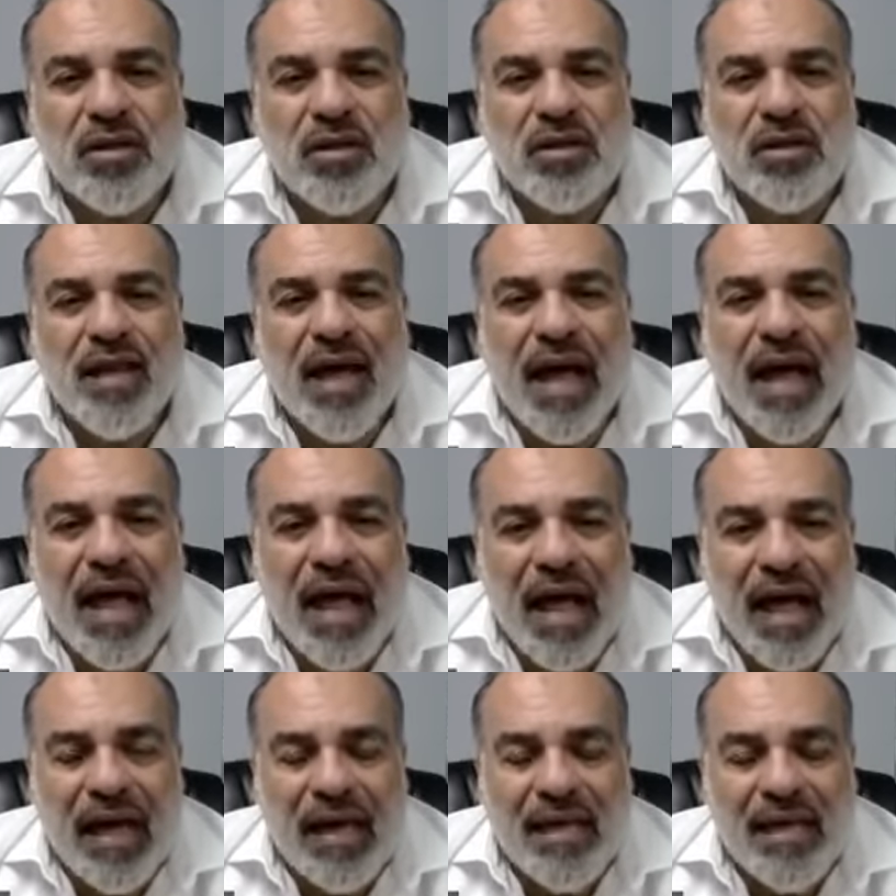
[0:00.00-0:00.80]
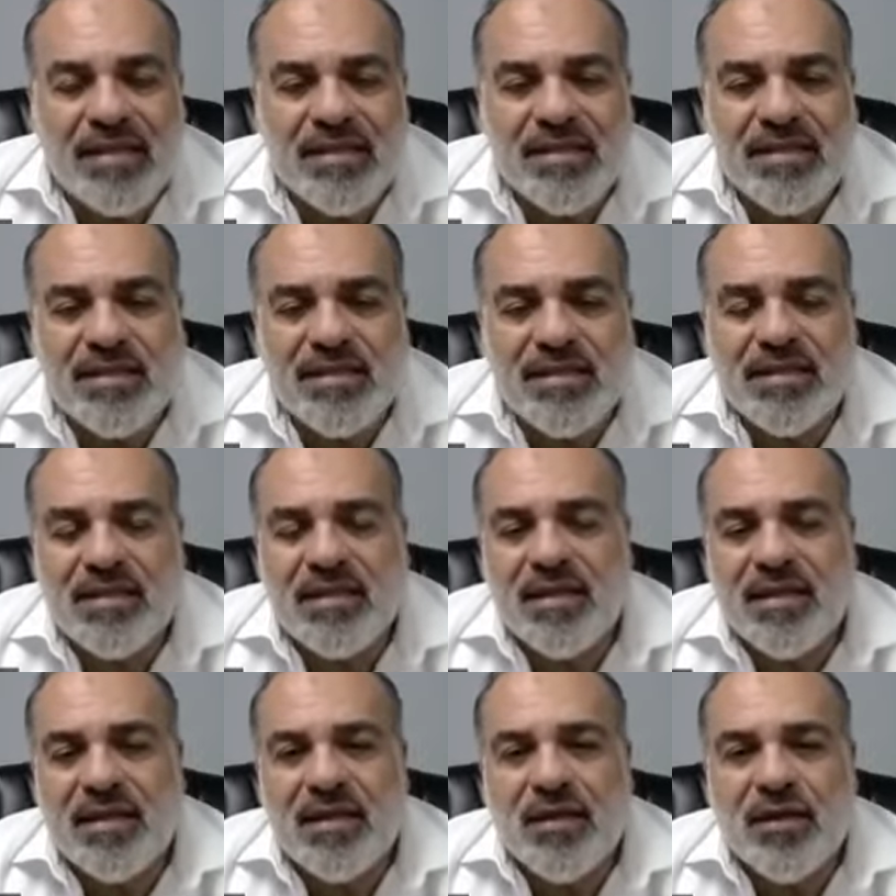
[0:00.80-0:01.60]
the highest,
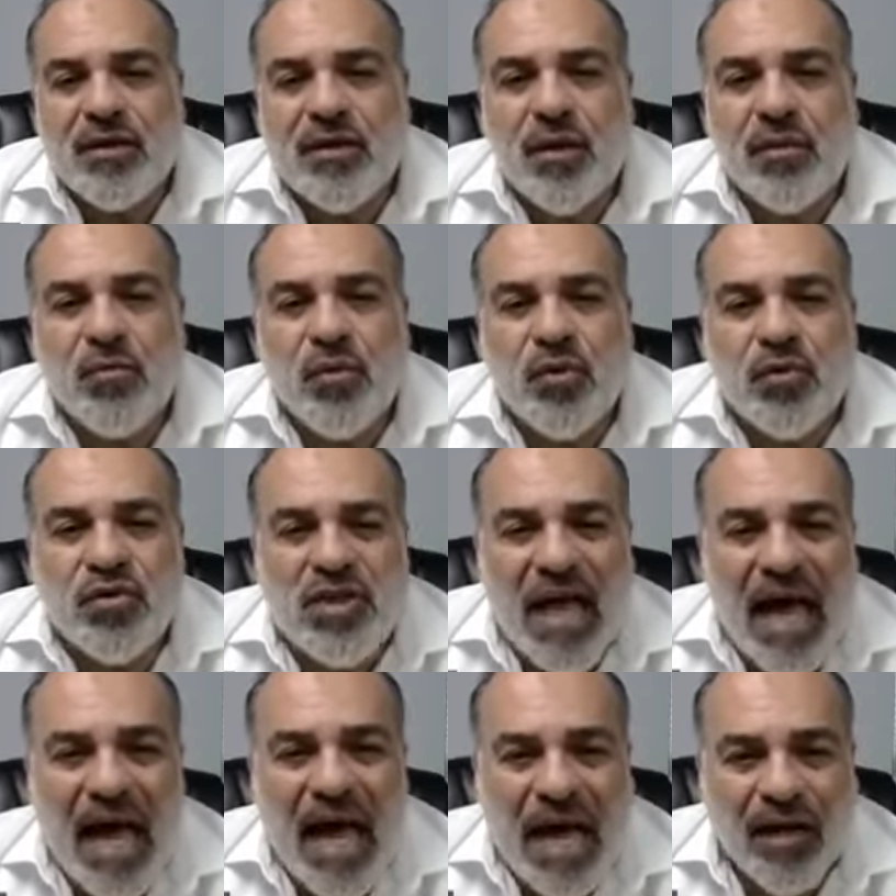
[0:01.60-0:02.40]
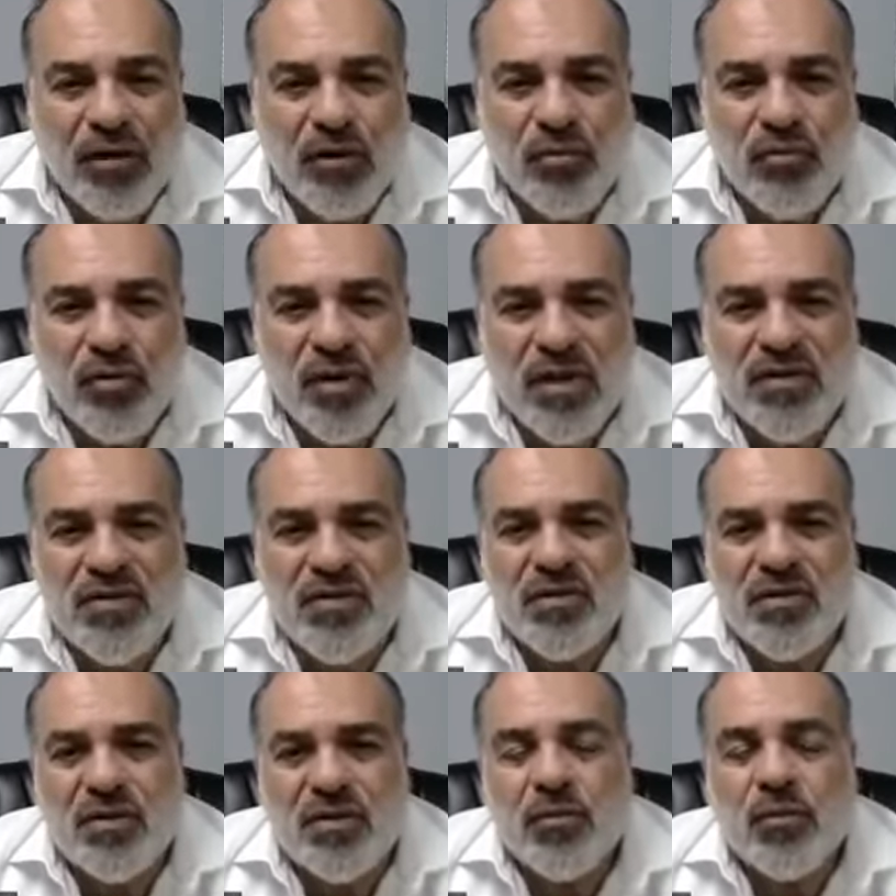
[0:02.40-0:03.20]
the most accurate
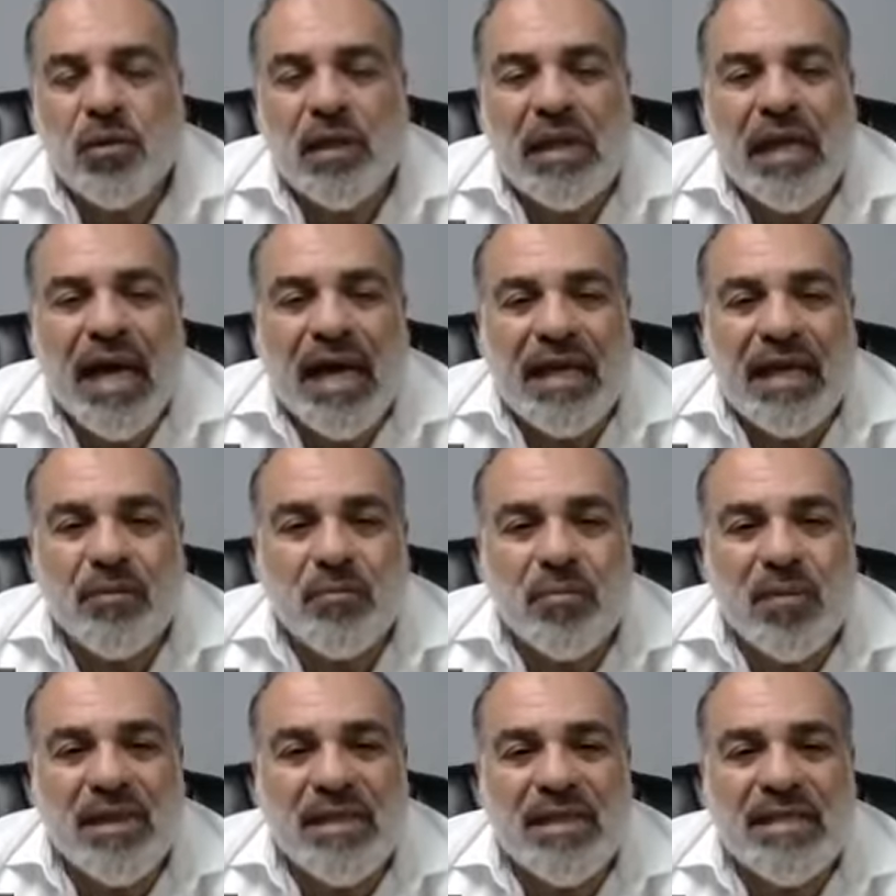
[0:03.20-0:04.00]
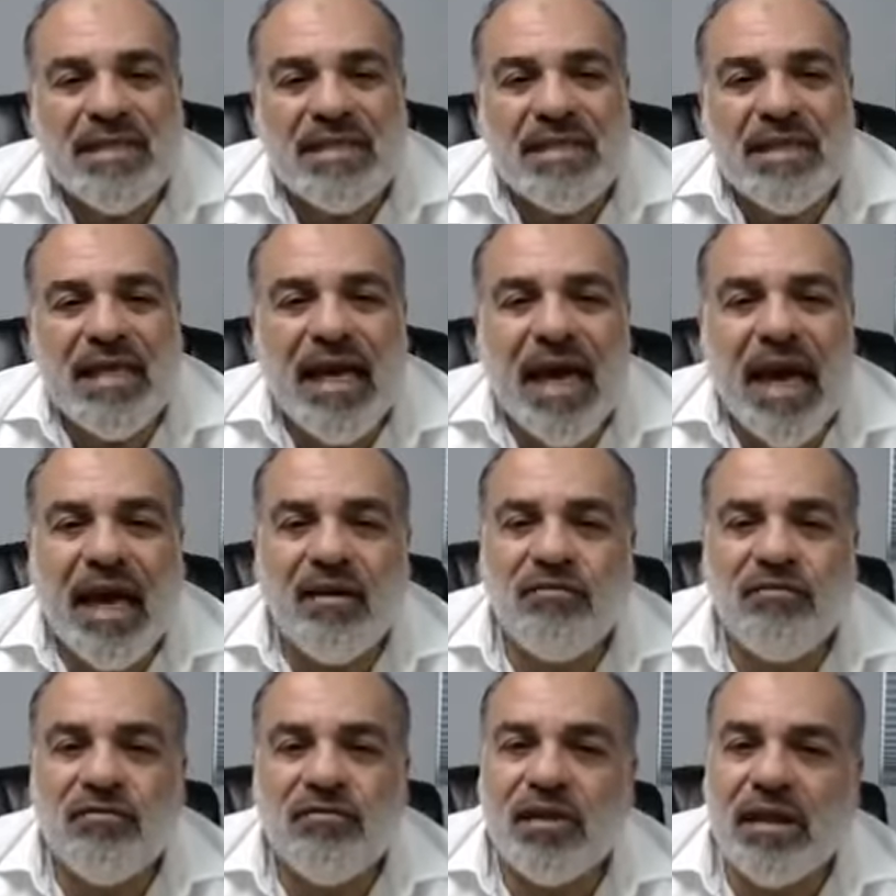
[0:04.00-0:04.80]
reliability
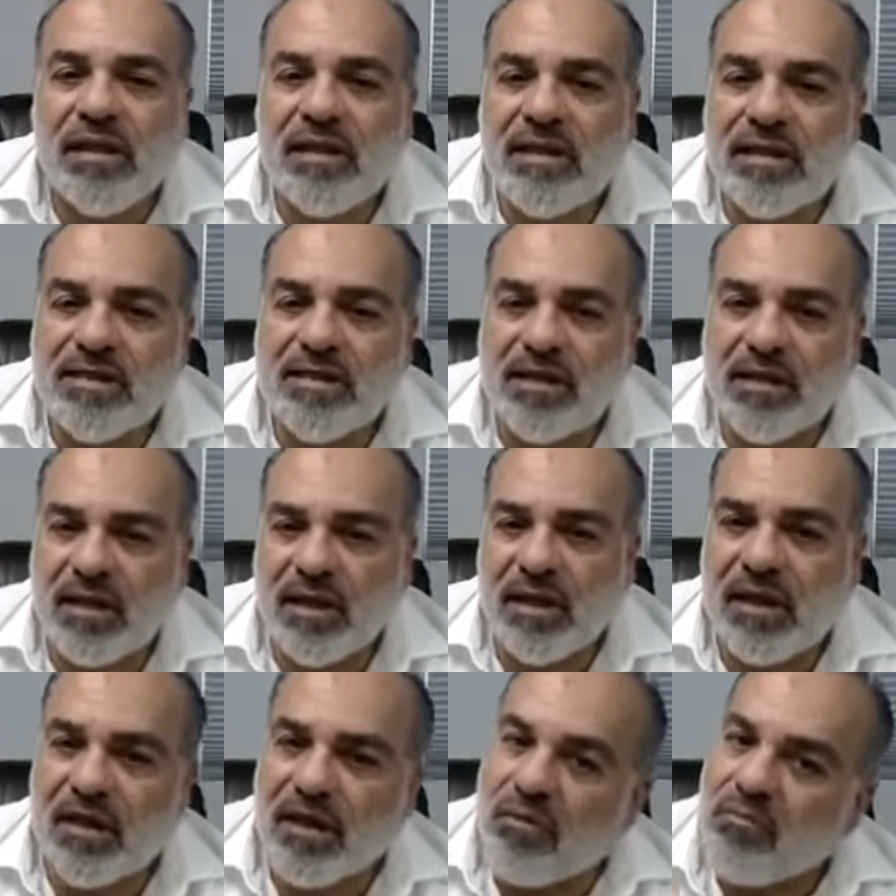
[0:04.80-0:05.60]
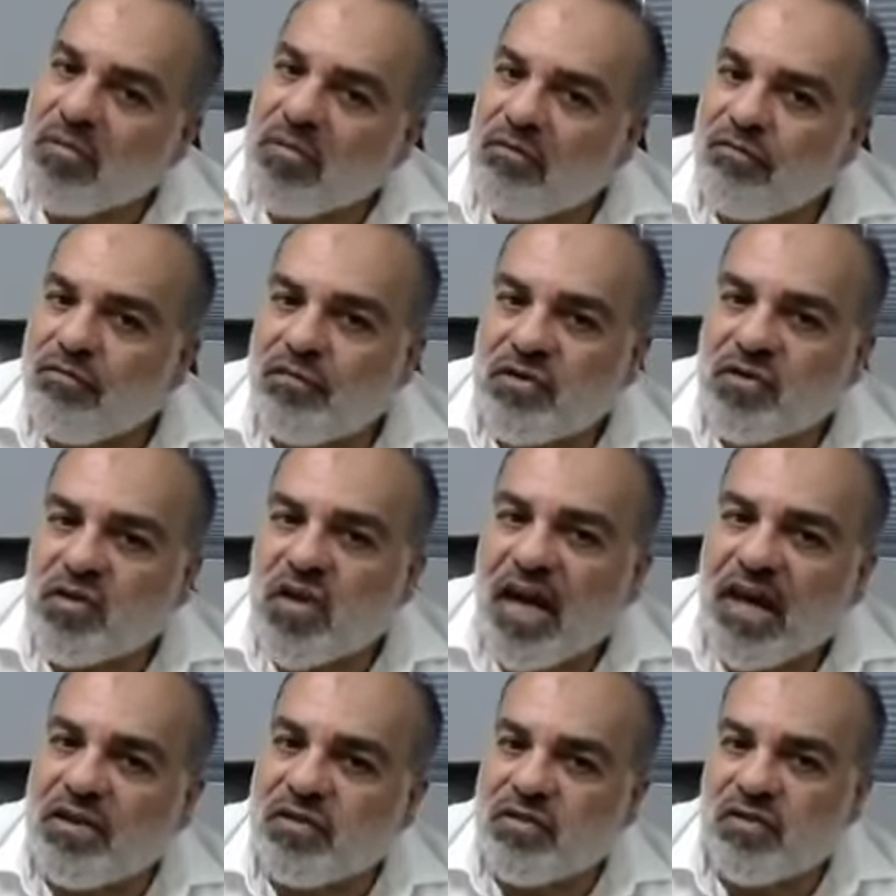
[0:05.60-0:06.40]
and validity. And let me
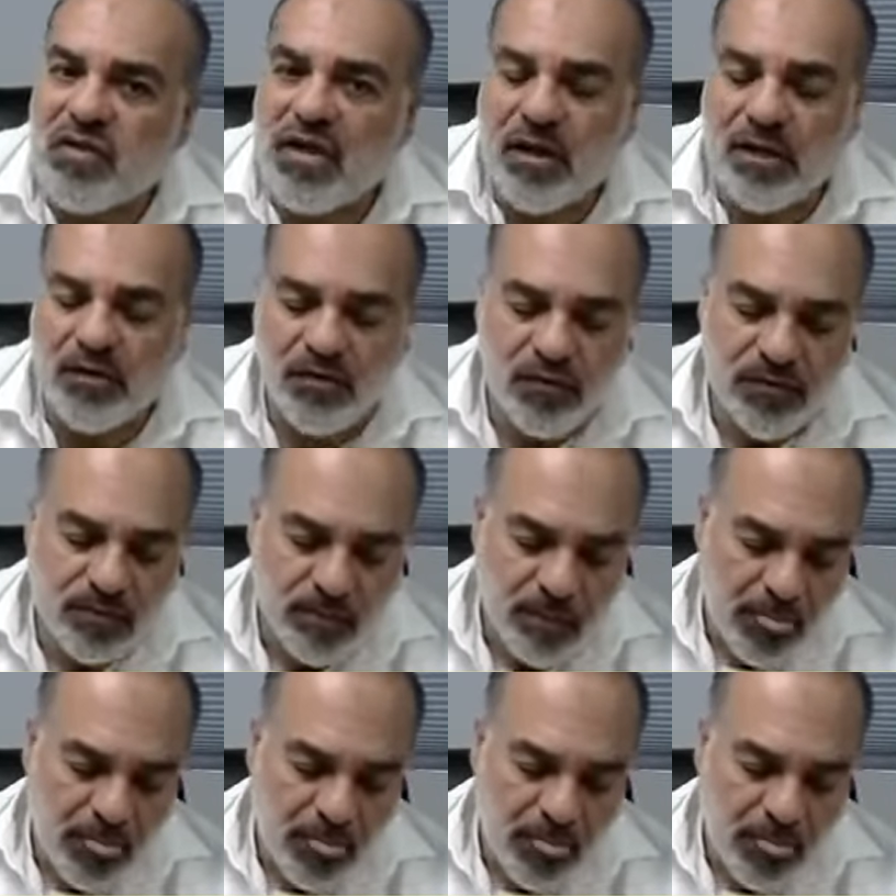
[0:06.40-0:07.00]
emphasize this.